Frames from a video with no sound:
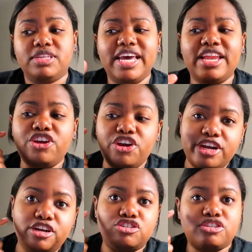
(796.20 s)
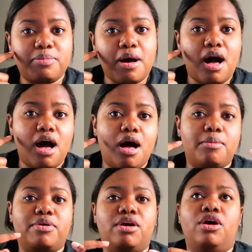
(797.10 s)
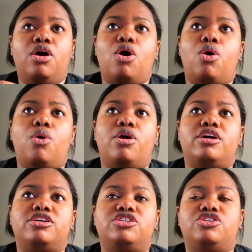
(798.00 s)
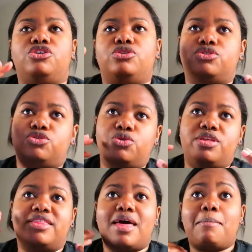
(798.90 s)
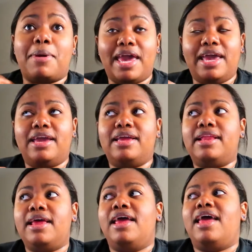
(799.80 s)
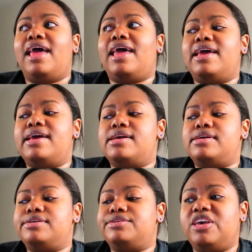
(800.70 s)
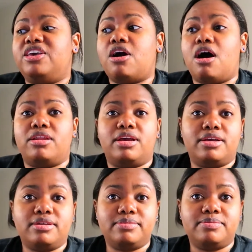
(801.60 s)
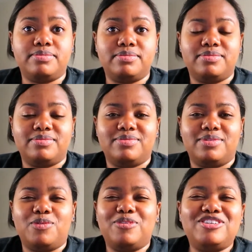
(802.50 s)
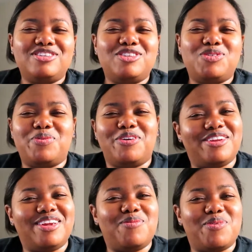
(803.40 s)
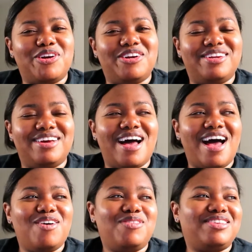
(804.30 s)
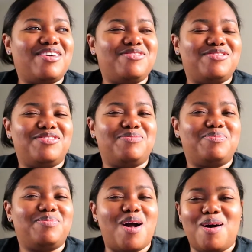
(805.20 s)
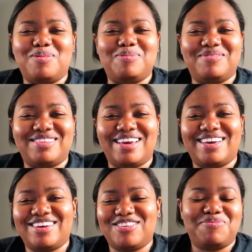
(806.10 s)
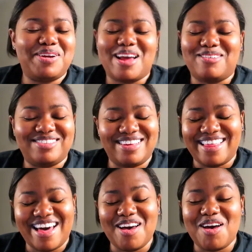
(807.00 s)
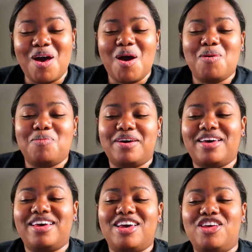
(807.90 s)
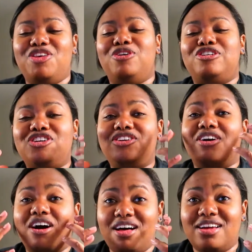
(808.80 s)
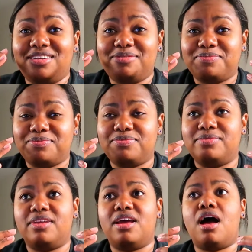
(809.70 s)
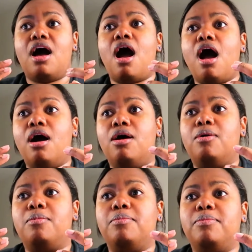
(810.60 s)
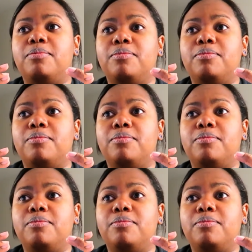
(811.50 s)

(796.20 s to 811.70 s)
getting your ears to pop or just, you know, soothing that pain is yawning, which is such a weird word. I always have problems like pronouncing that, but you should yawn. Um,